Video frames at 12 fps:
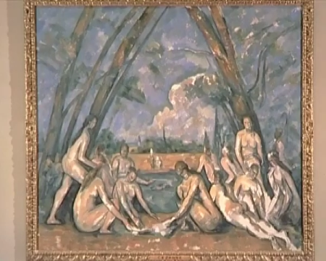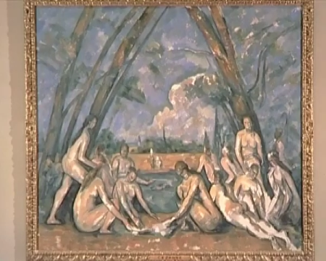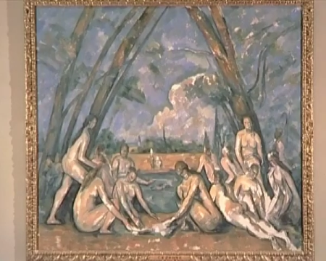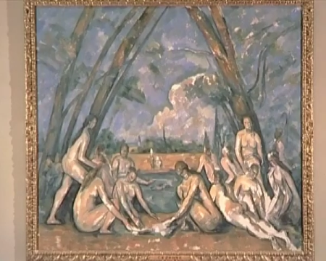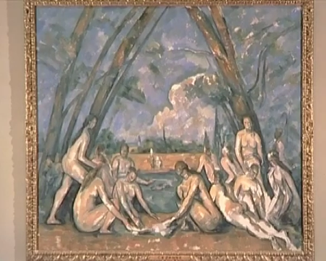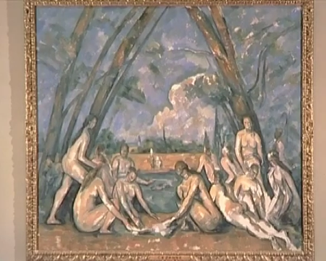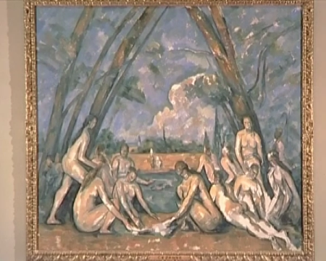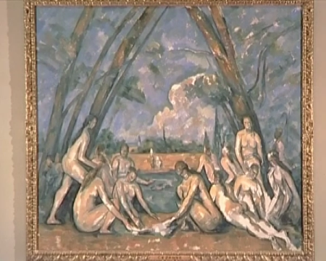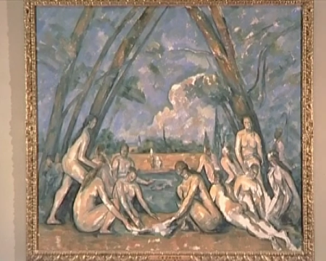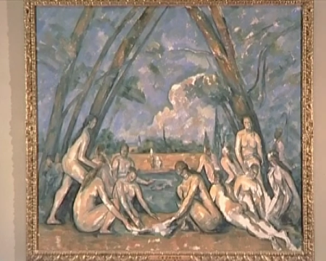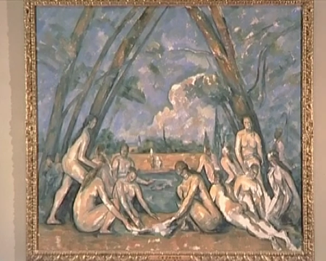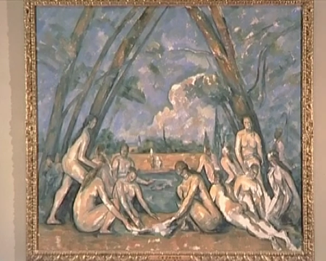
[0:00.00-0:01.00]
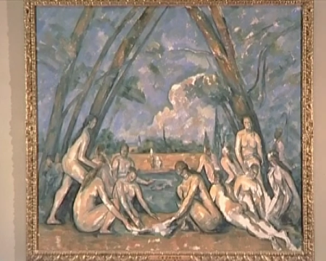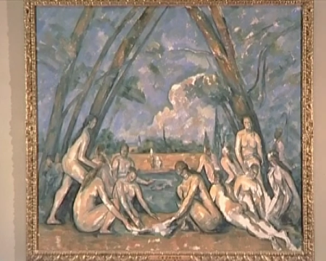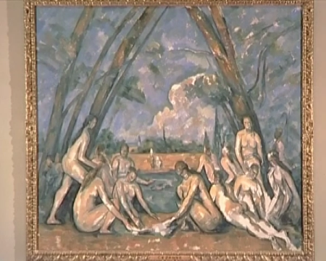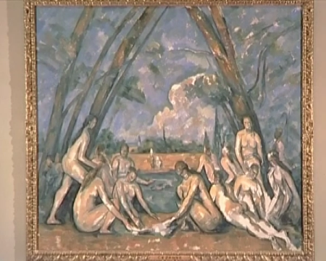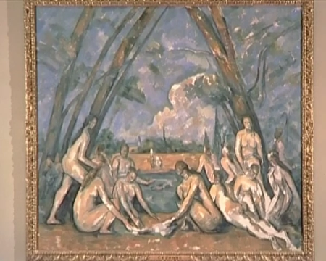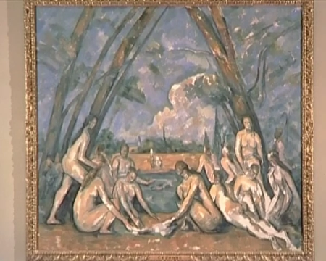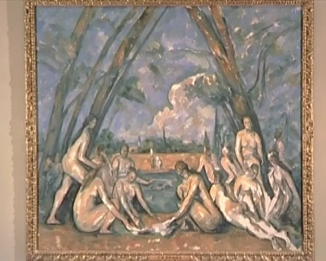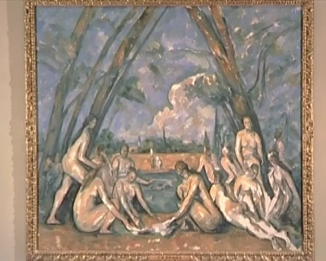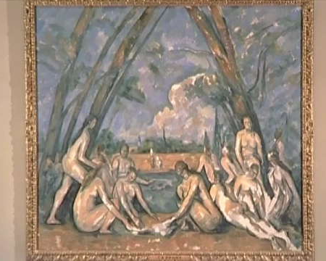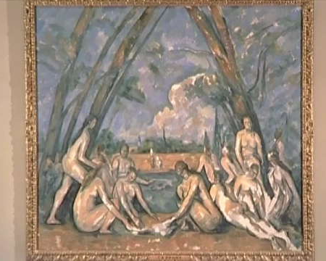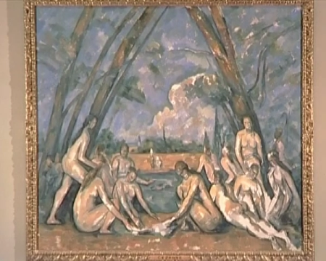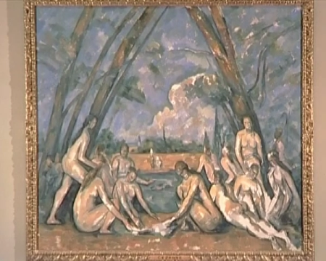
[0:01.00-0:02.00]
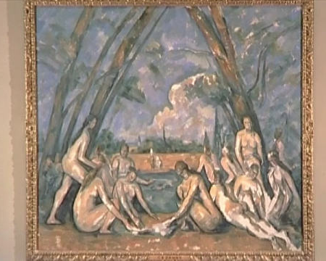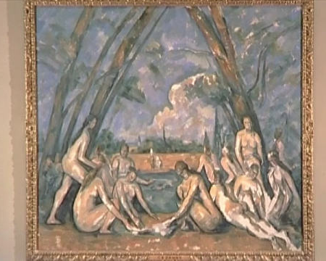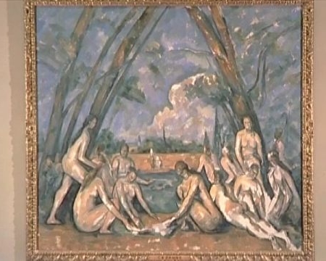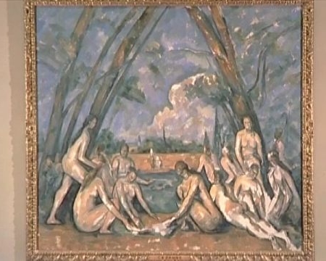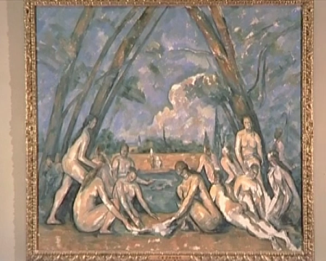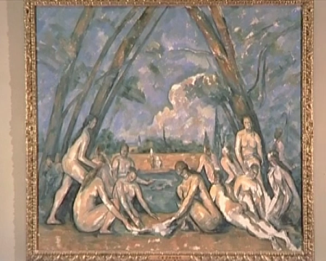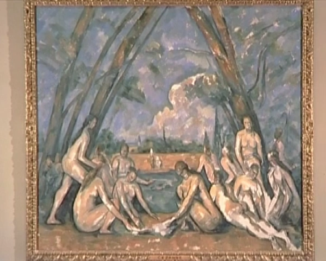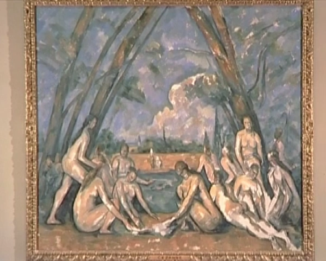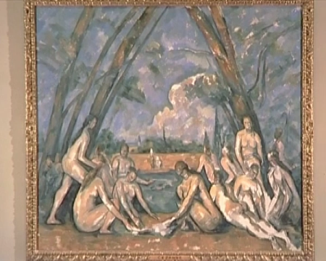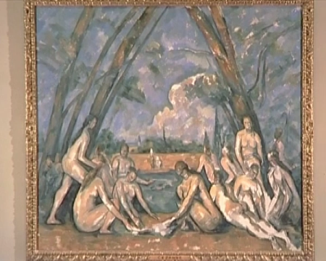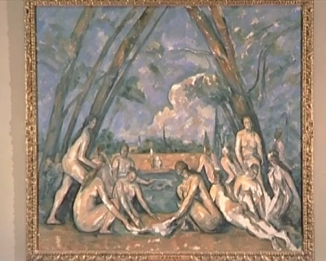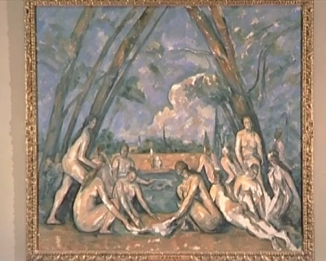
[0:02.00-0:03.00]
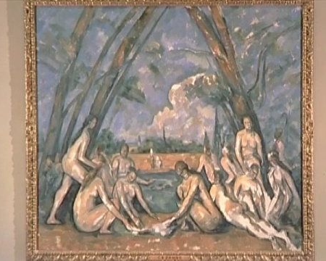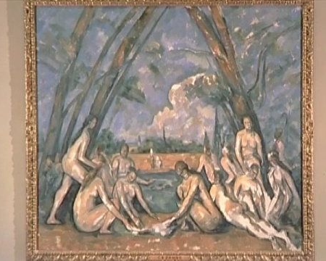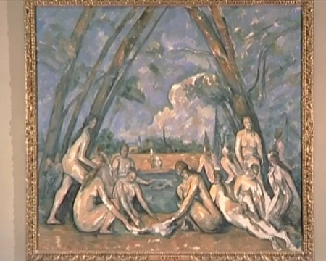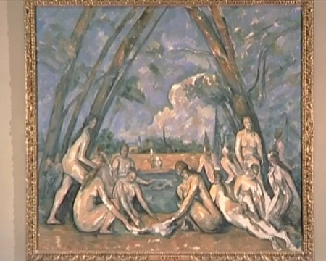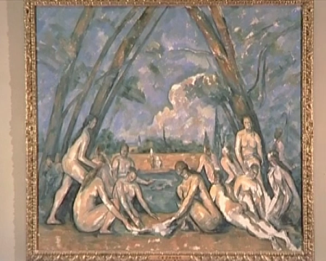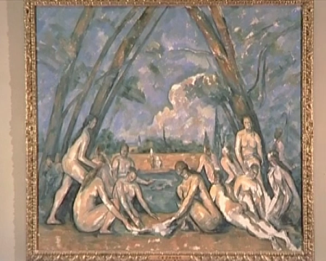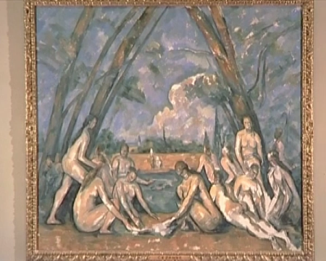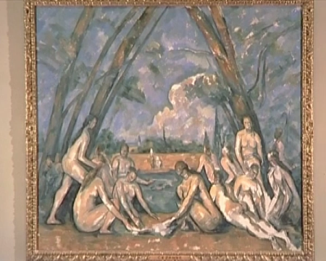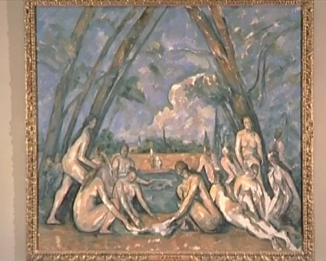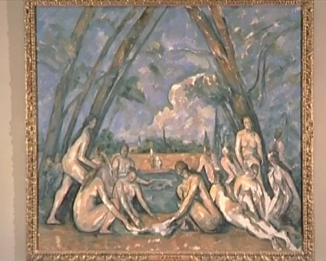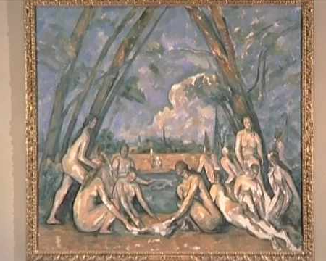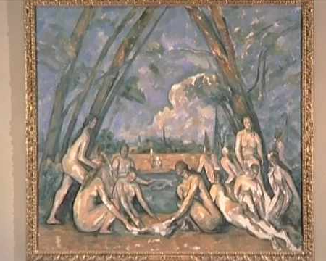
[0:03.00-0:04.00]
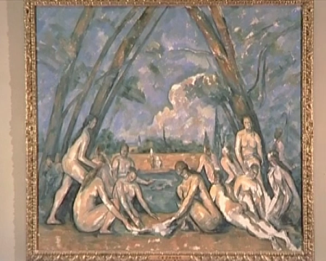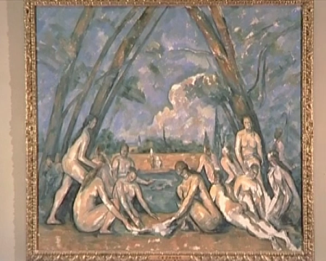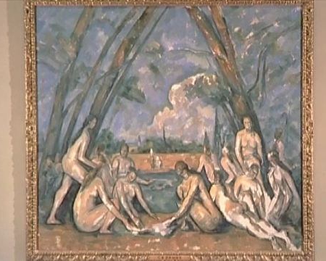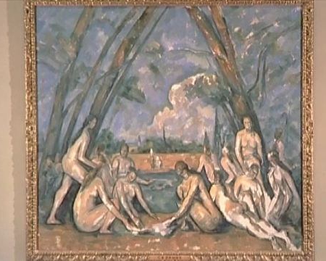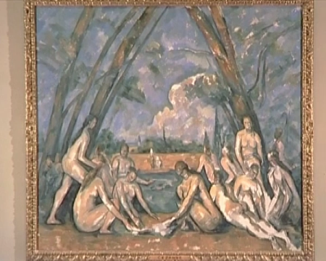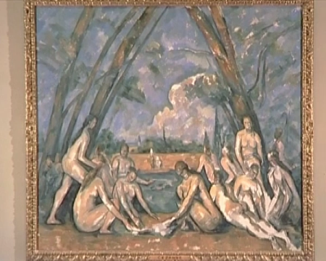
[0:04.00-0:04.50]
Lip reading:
[unreadable: no face in view]